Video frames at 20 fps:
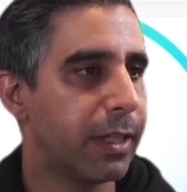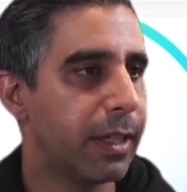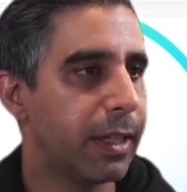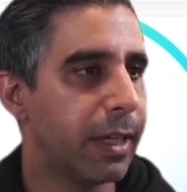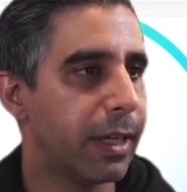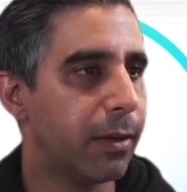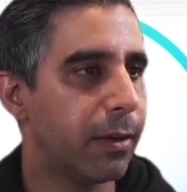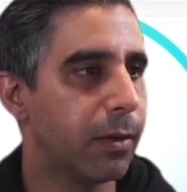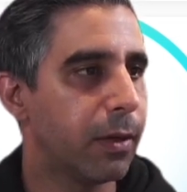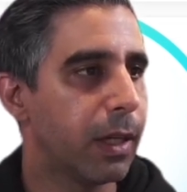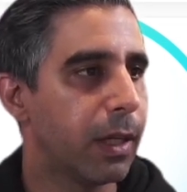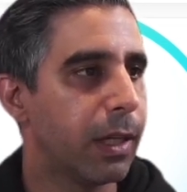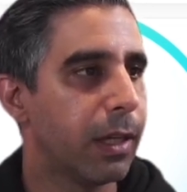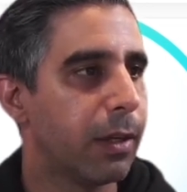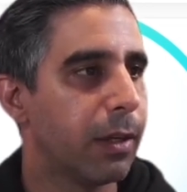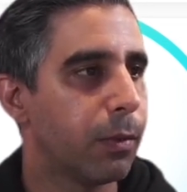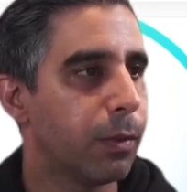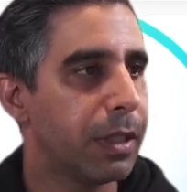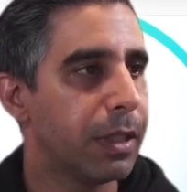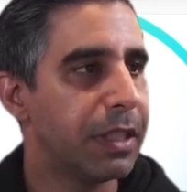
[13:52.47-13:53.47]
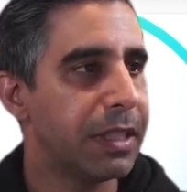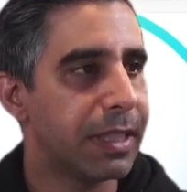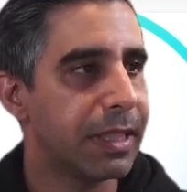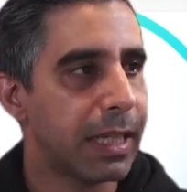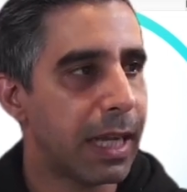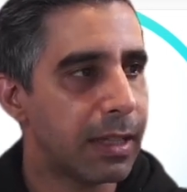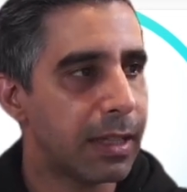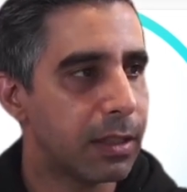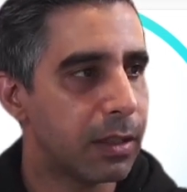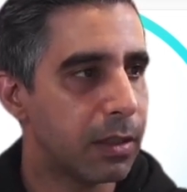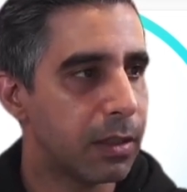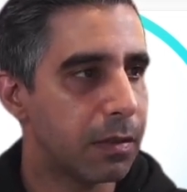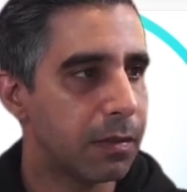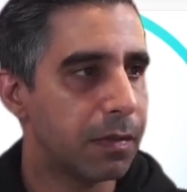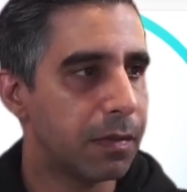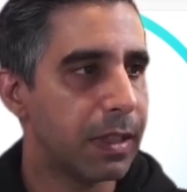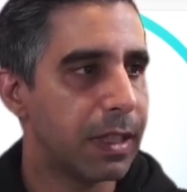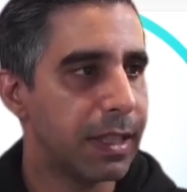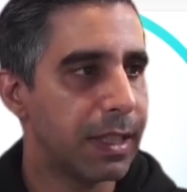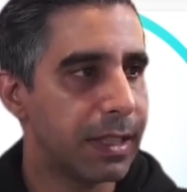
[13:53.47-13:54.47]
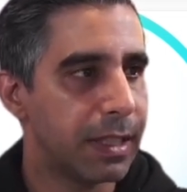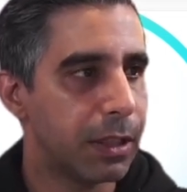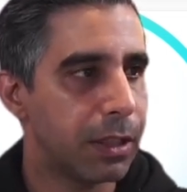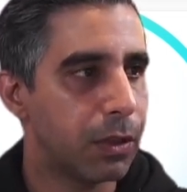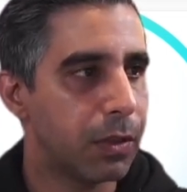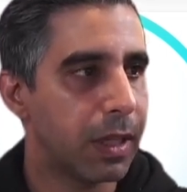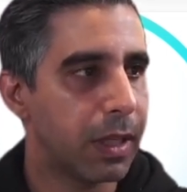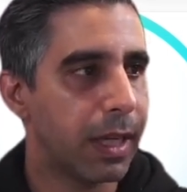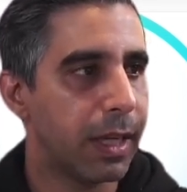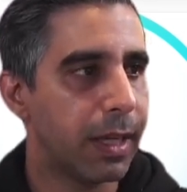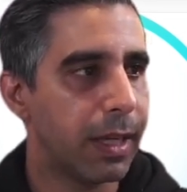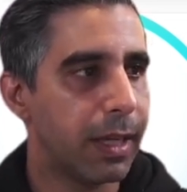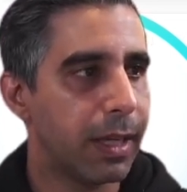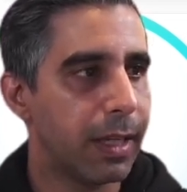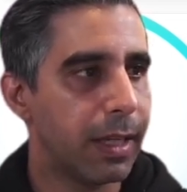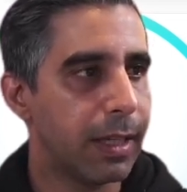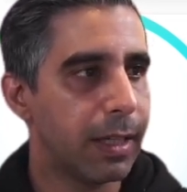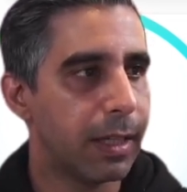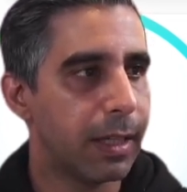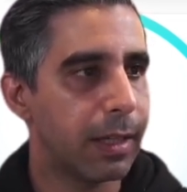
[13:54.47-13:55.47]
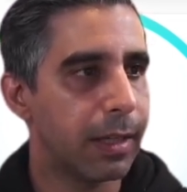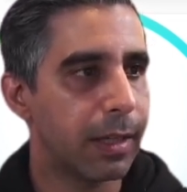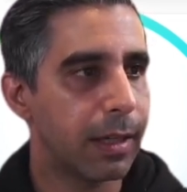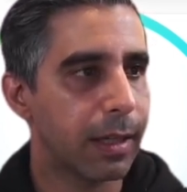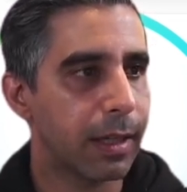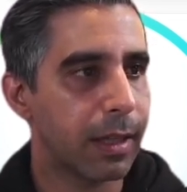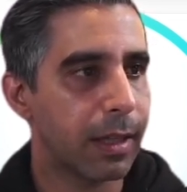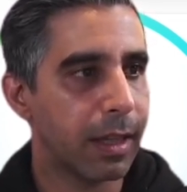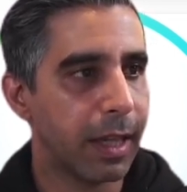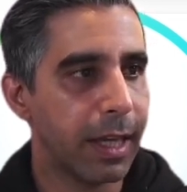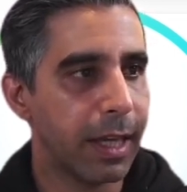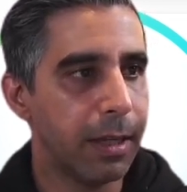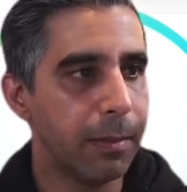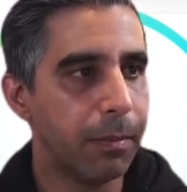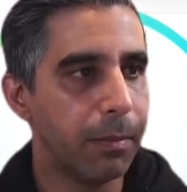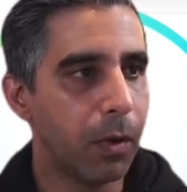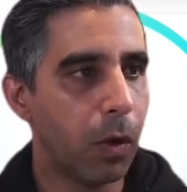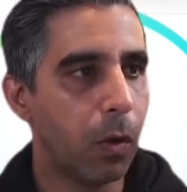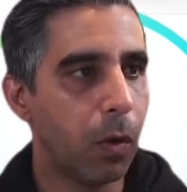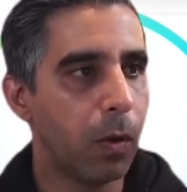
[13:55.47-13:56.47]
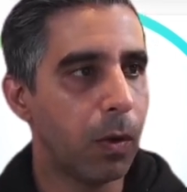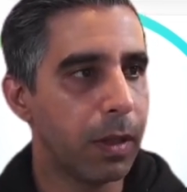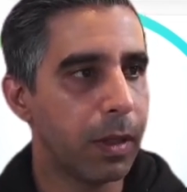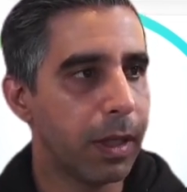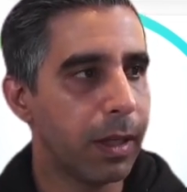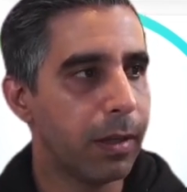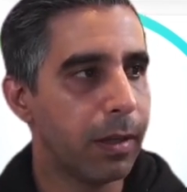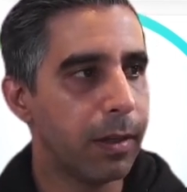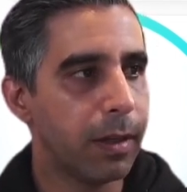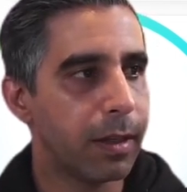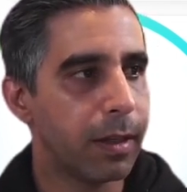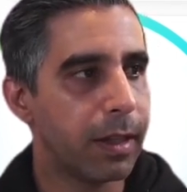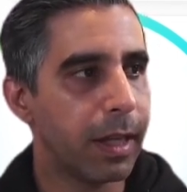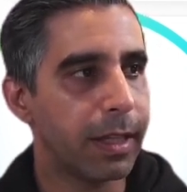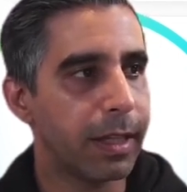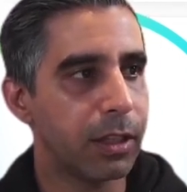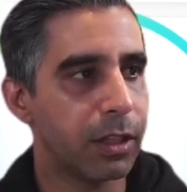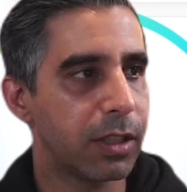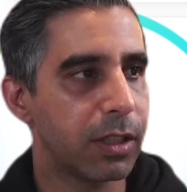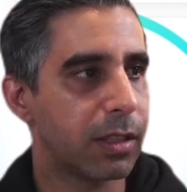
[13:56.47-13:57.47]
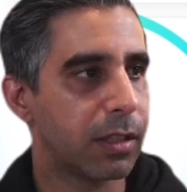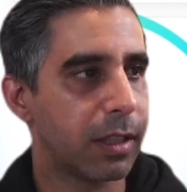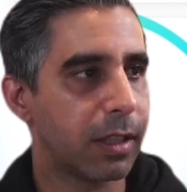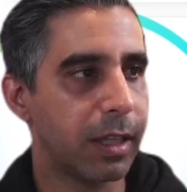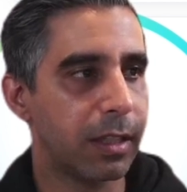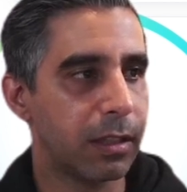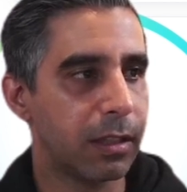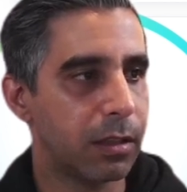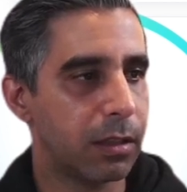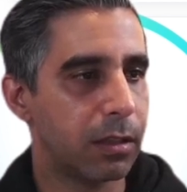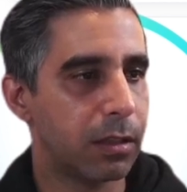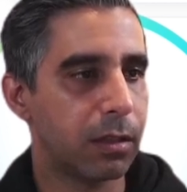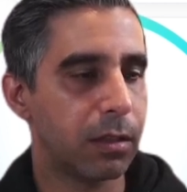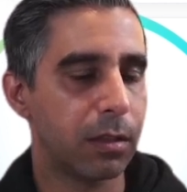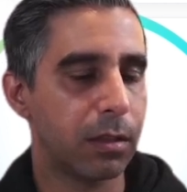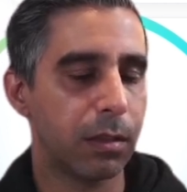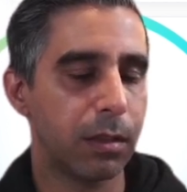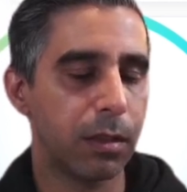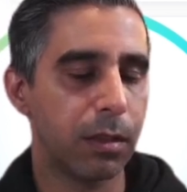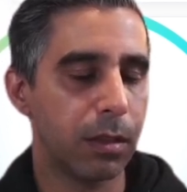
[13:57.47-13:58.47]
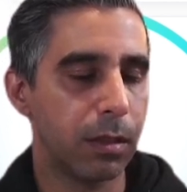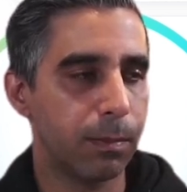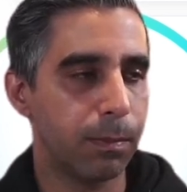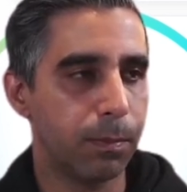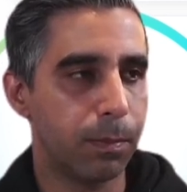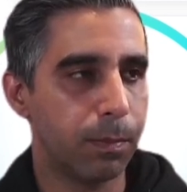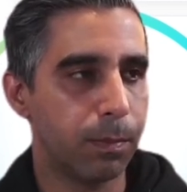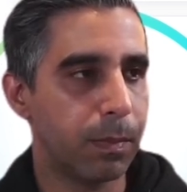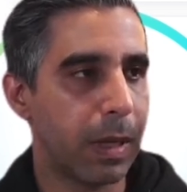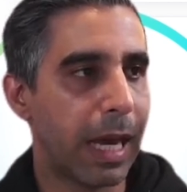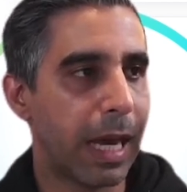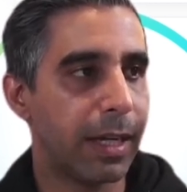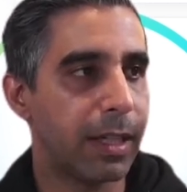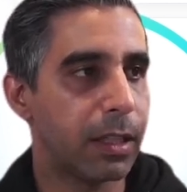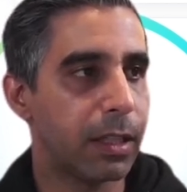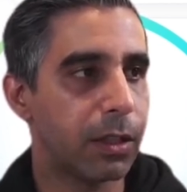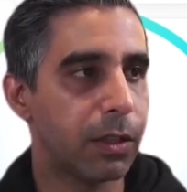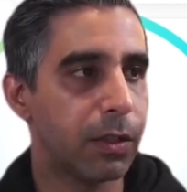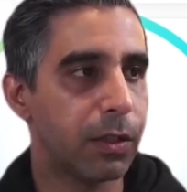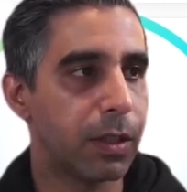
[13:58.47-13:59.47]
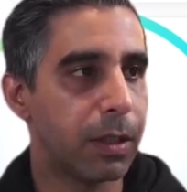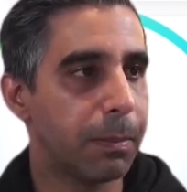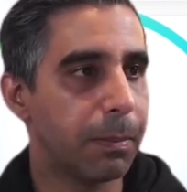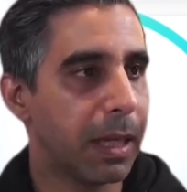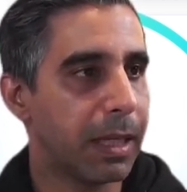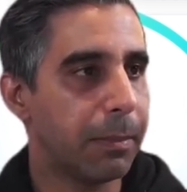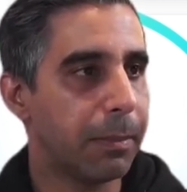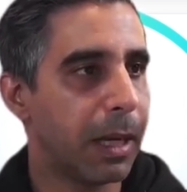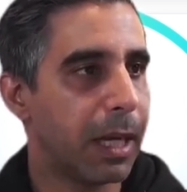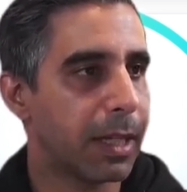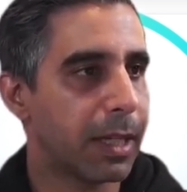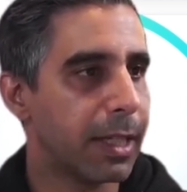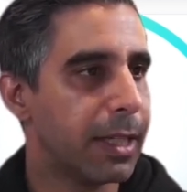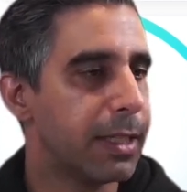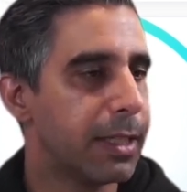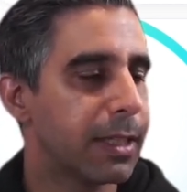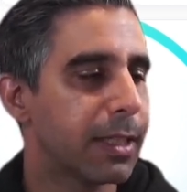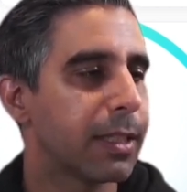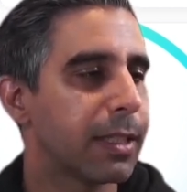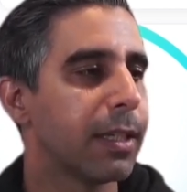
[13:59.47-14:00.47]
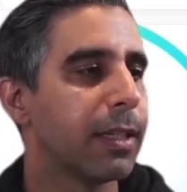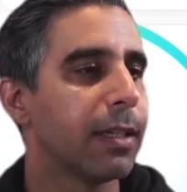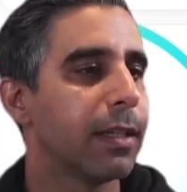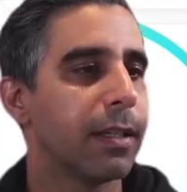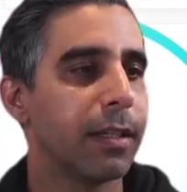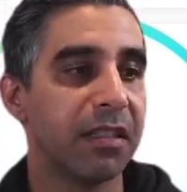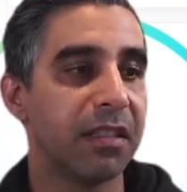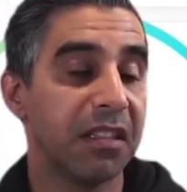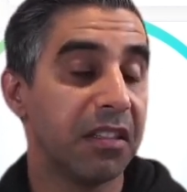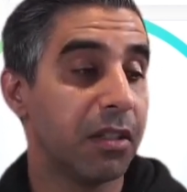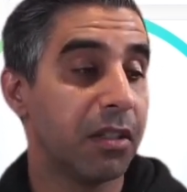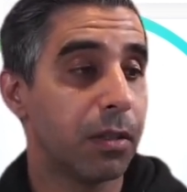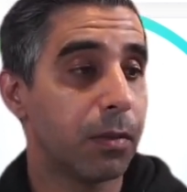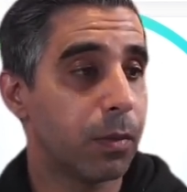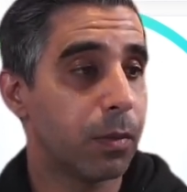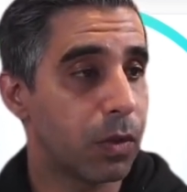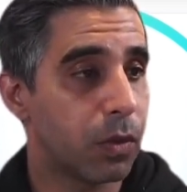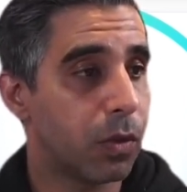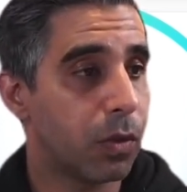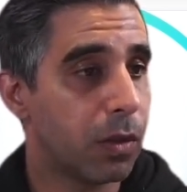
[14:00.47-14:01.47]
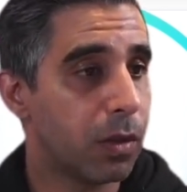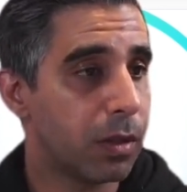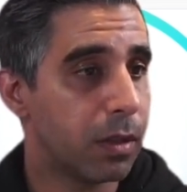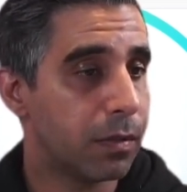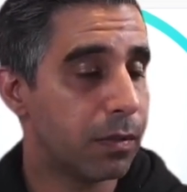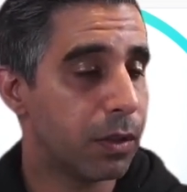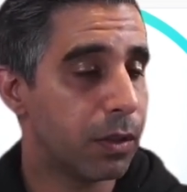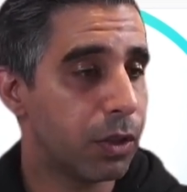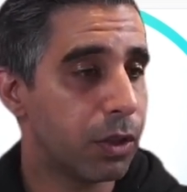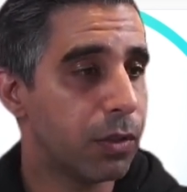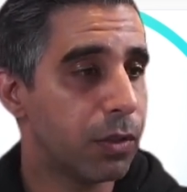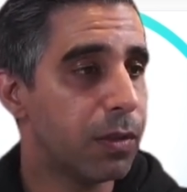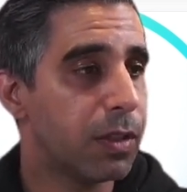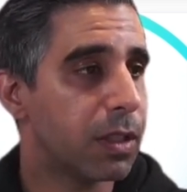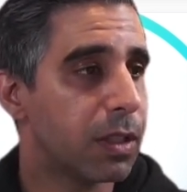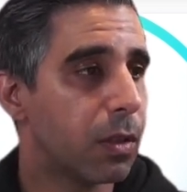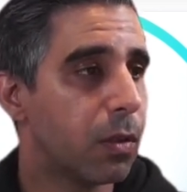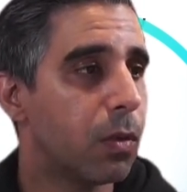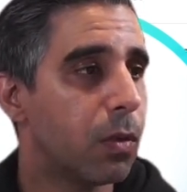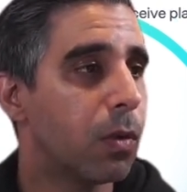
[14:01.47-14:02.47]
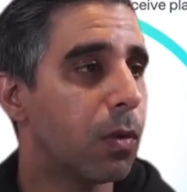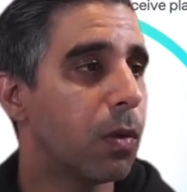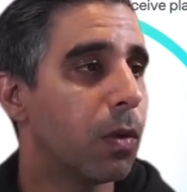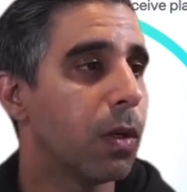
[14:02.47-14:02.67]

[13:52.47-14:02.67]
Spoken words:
now, when you start to earn fees, you can claim all here and they just get added to the money markets, and then you can withdraw if you choose. Or